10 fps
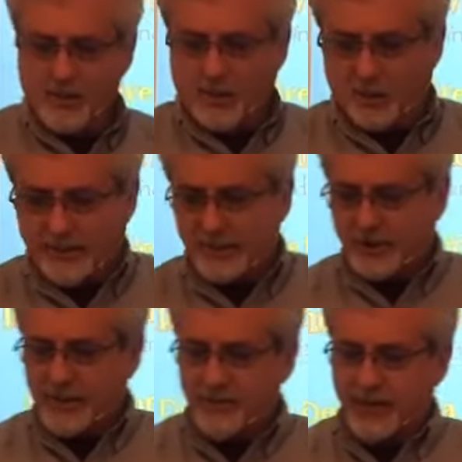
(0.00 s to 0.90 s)
we
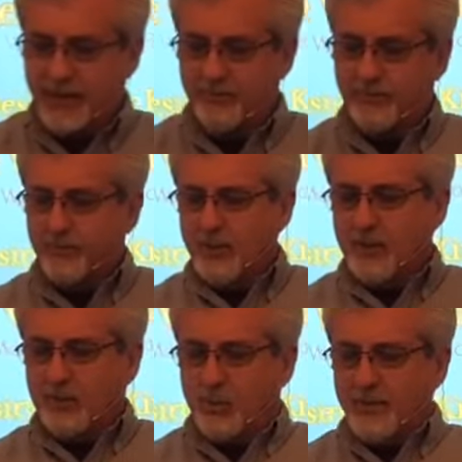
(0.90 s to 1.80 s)
see that
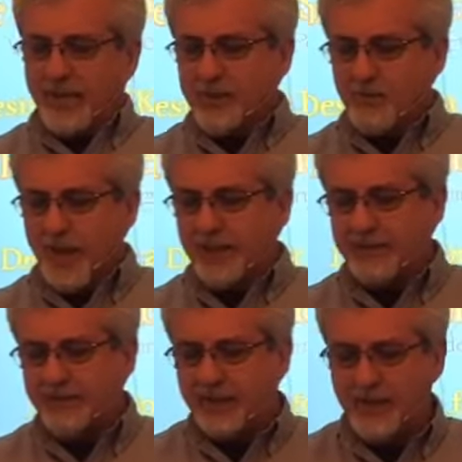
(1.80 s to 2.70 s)
when they
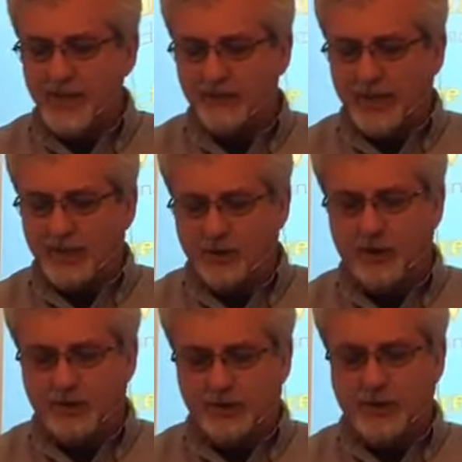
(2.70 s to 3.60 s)
demanded a king, they
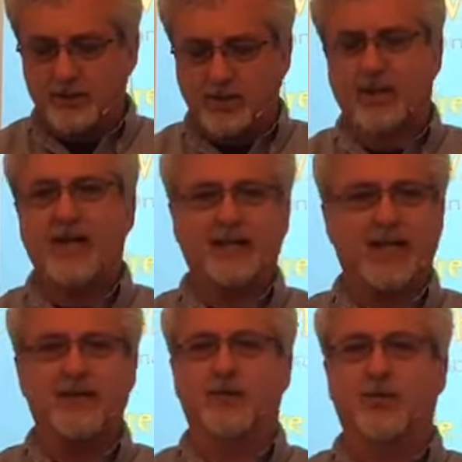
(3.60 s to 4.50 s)
looked just like
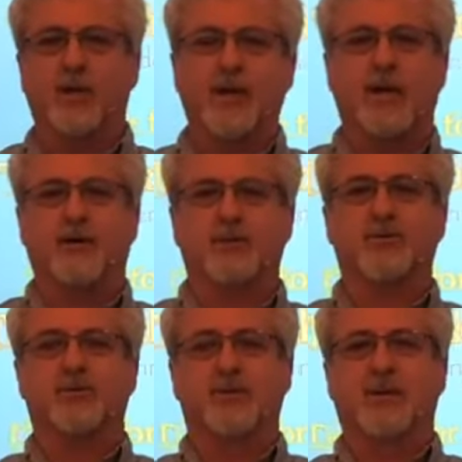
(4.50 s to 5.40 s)
everyone
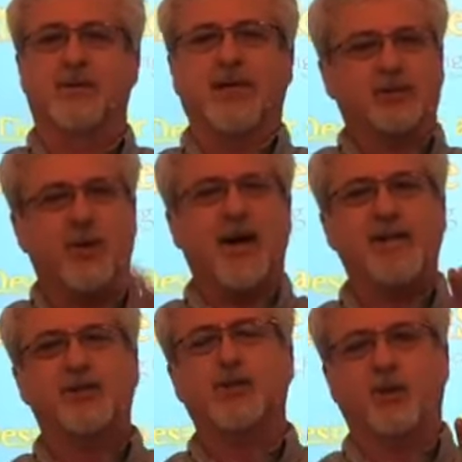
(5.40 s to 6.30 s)
else. That's why I
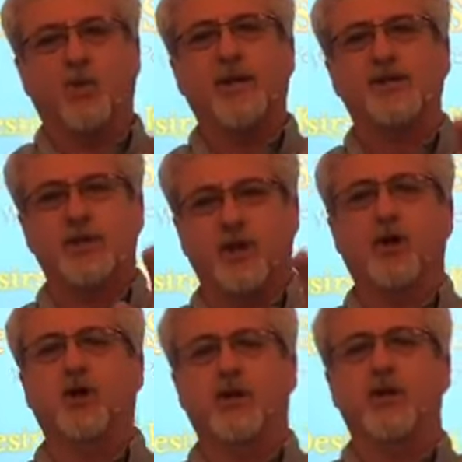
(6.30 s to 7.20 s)
asked you the question
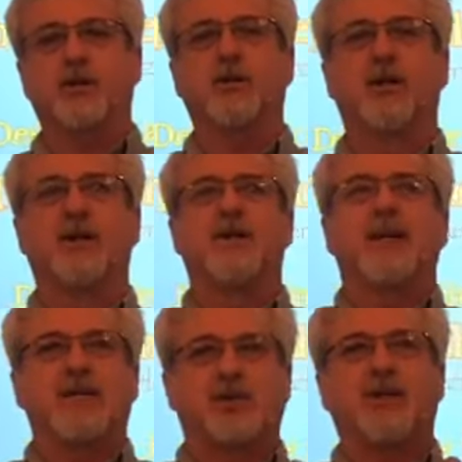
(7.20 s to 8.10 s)
earlier
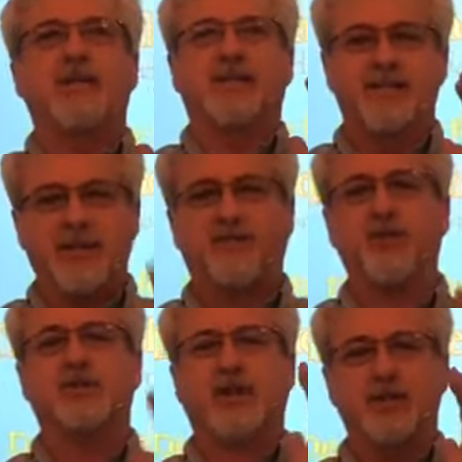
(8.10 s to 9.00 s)
is there any
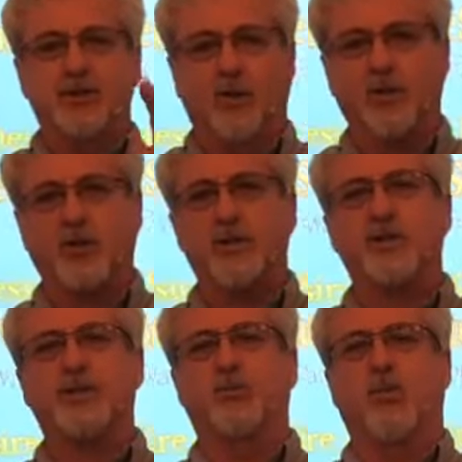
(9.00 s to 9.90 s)
difference in your
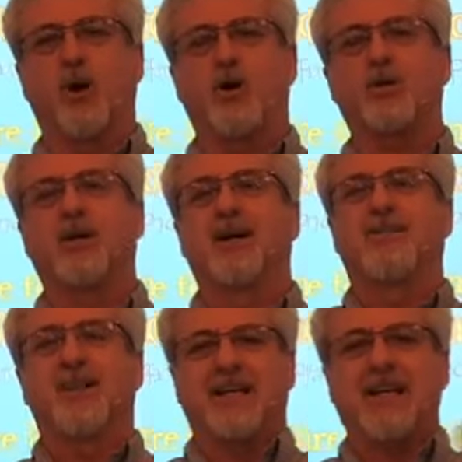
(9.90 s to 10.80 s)
Christian walk
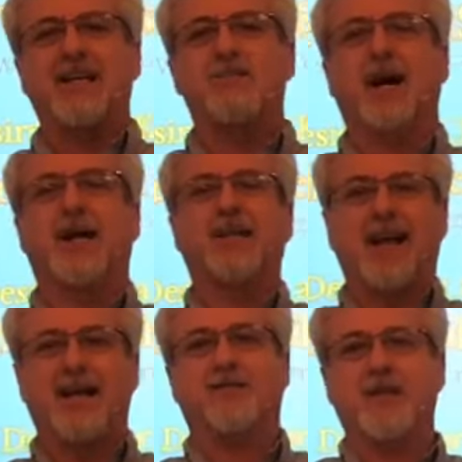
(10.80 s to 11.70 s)
than anybody
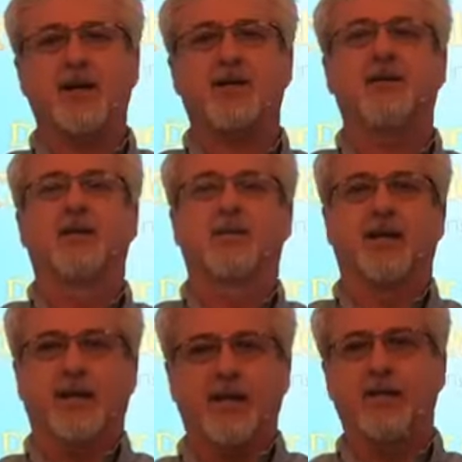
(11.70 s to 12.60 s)
out there
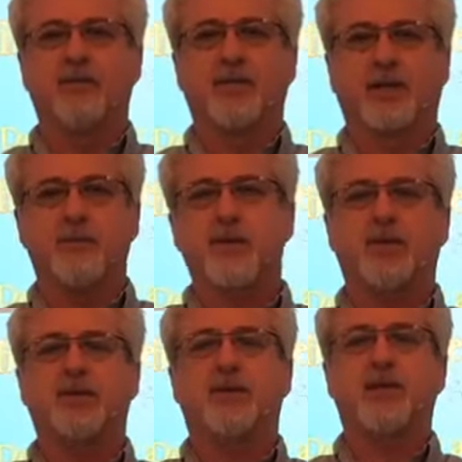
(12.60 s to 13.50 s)
in the
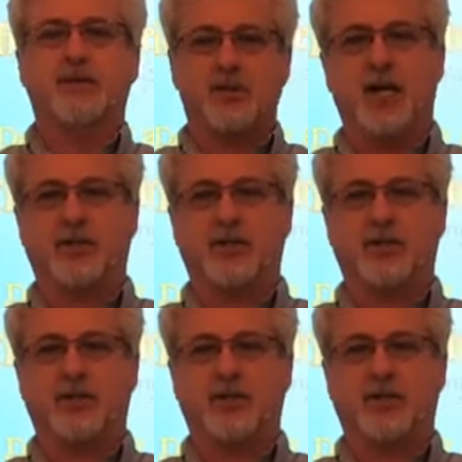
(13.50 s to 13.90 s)
community that's not a